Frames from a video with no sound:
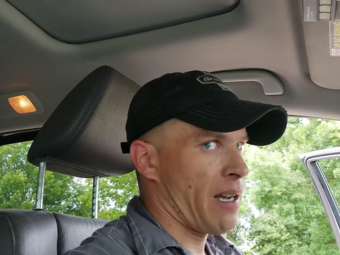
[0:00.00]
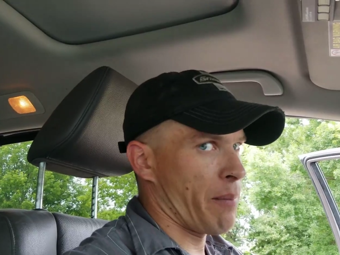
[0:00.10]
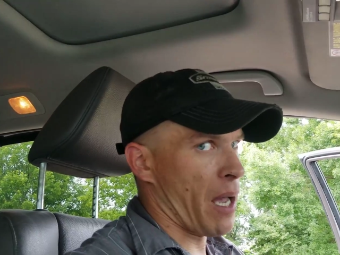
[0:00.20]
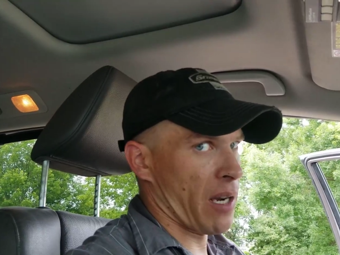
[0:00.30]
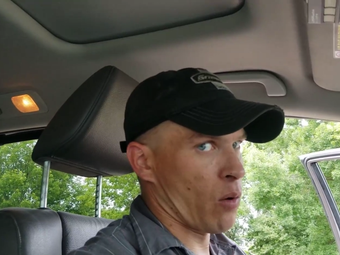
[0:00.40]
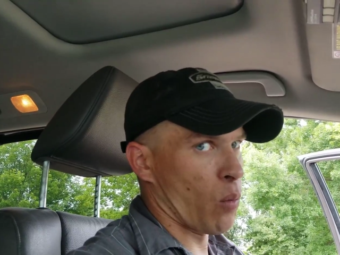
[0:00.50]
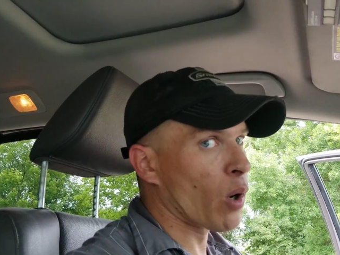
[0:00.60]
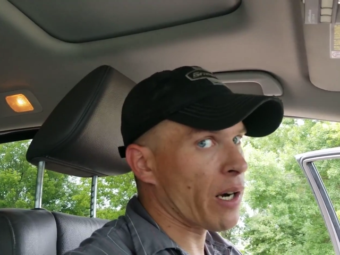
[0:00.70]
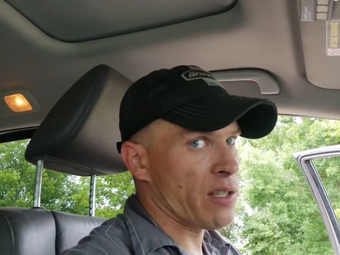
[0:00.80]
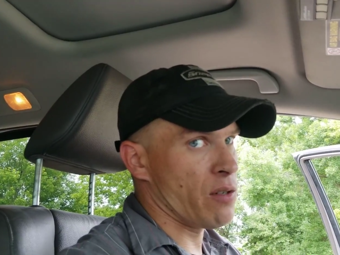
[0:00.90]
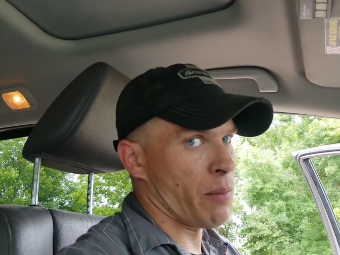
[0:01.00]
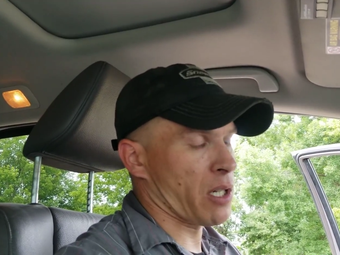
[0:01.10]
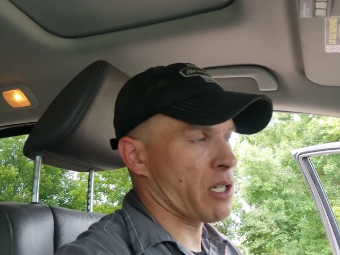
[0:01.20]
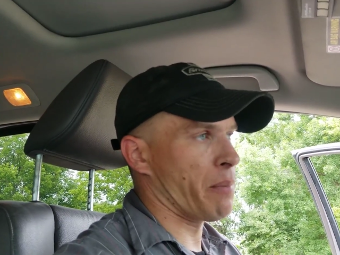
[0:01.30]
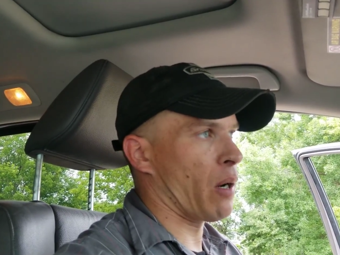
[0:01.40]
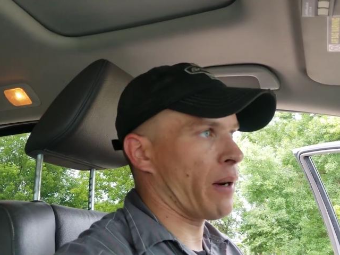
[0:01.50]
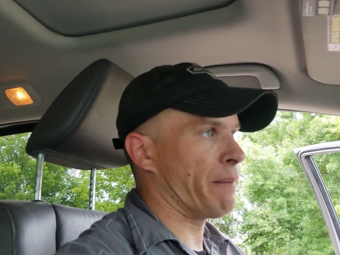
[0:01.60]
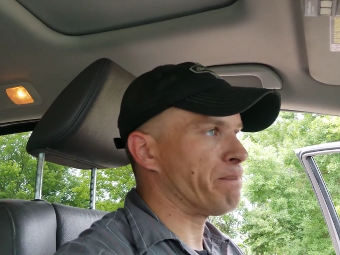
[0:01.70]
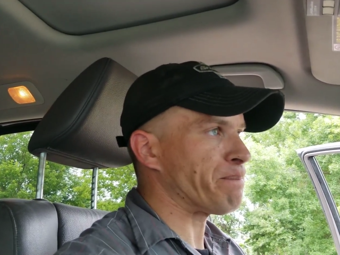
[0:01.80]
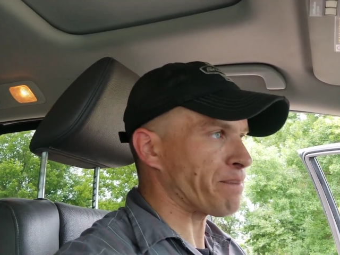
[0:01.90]
I'm not going to worry too much about
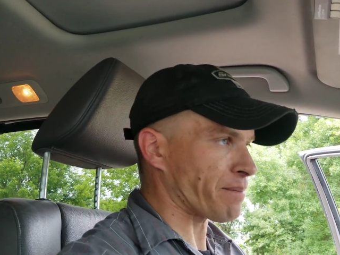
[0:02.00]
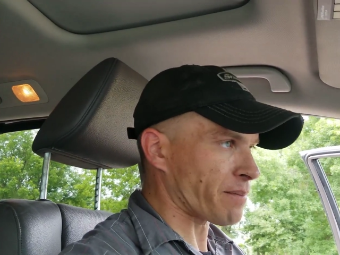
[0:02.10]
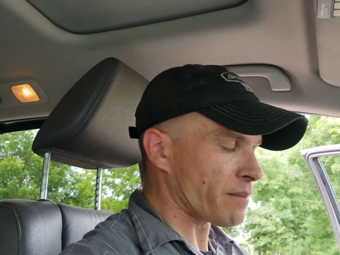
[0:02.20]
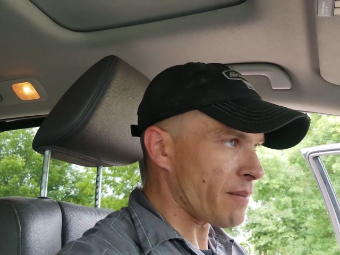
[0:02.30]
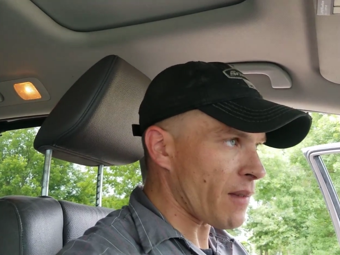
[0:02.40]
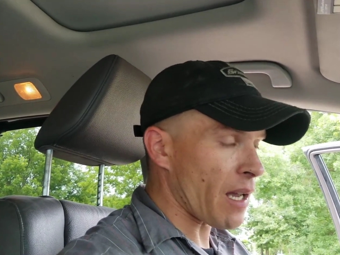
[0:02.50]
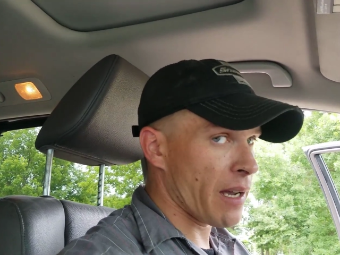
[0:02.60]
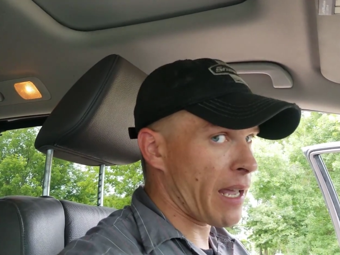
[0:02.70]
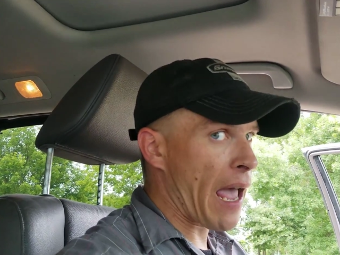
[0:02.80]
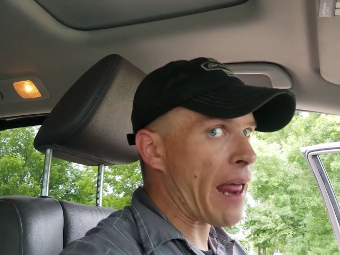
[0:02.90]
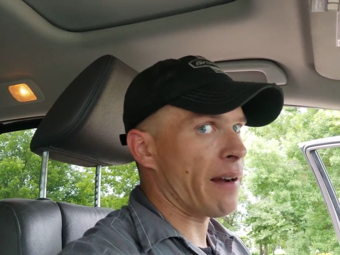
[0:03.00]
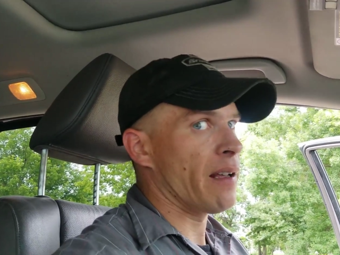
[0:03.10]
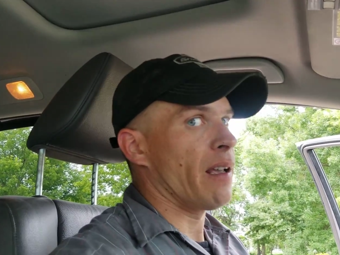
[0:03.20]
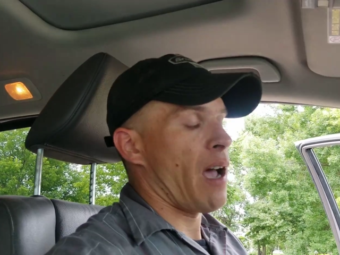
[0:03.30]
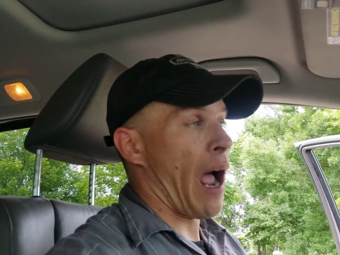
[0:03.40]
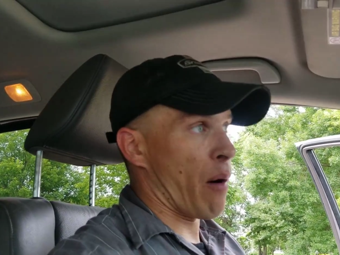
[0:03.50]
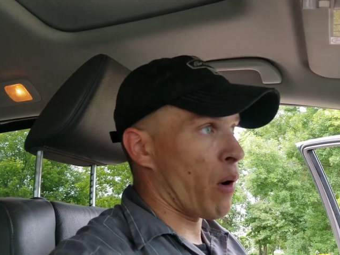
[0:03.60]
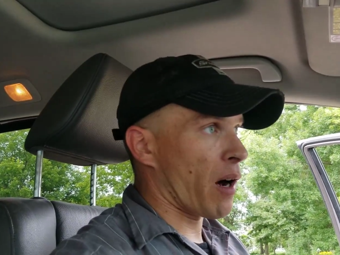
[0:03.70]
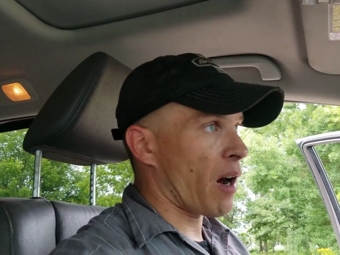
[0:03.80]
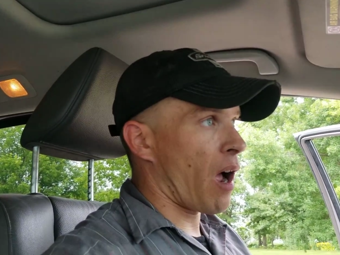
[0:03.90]
it. Again, I
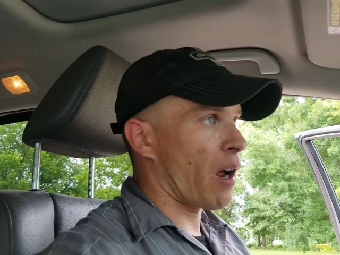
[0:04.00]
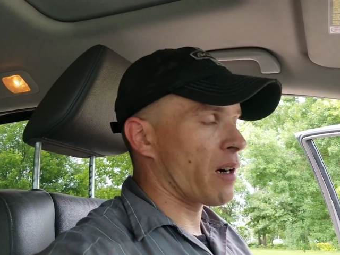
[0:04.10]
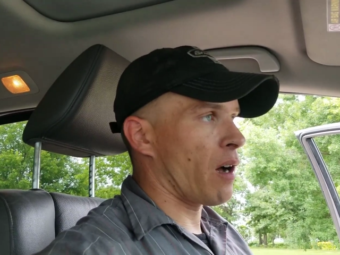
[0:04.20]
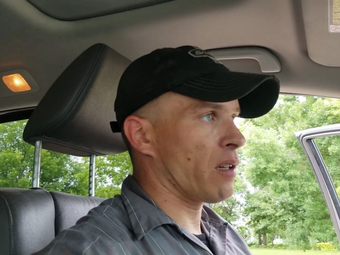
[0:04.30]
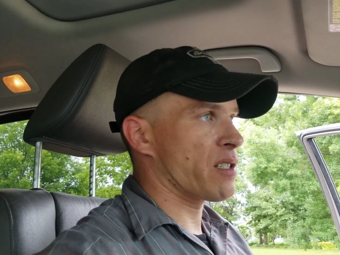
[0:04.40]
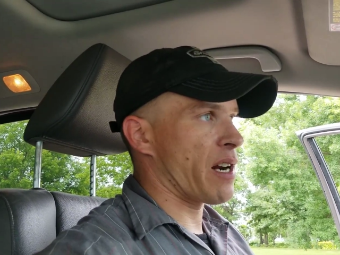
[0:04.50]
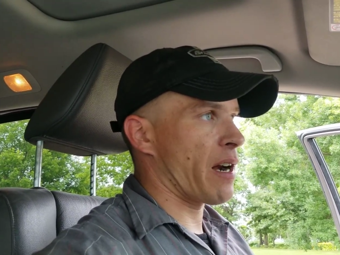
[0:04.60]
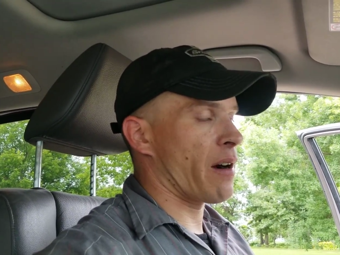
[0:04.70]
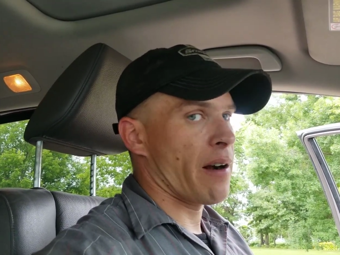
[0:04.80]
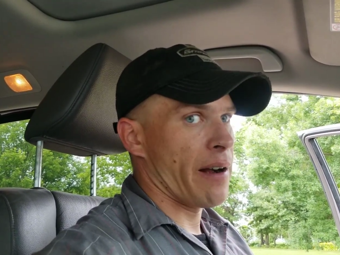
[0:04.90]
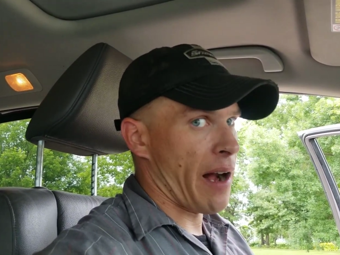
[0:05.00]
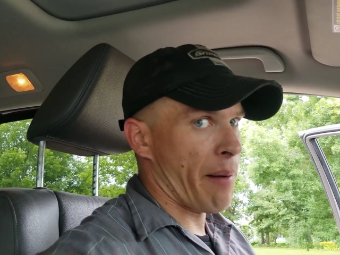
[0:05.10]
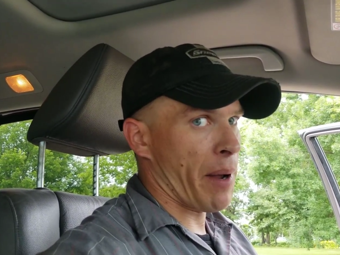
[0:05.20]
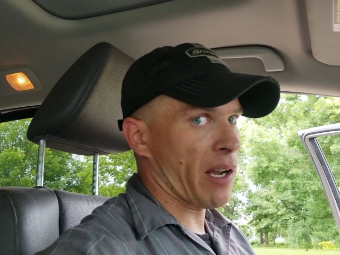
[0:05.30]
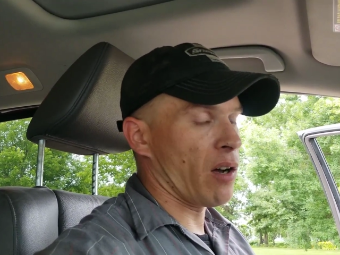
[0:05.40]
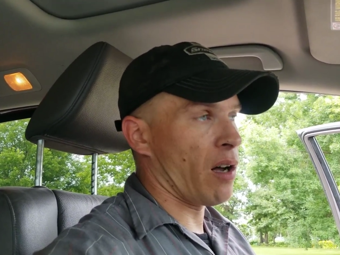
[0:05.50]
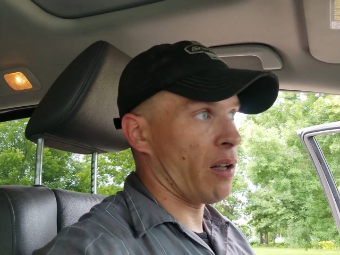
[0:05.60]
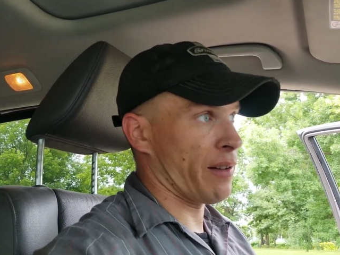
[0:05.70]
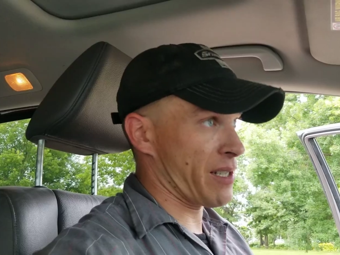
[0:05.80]
wanted a Honda alternator, not my call.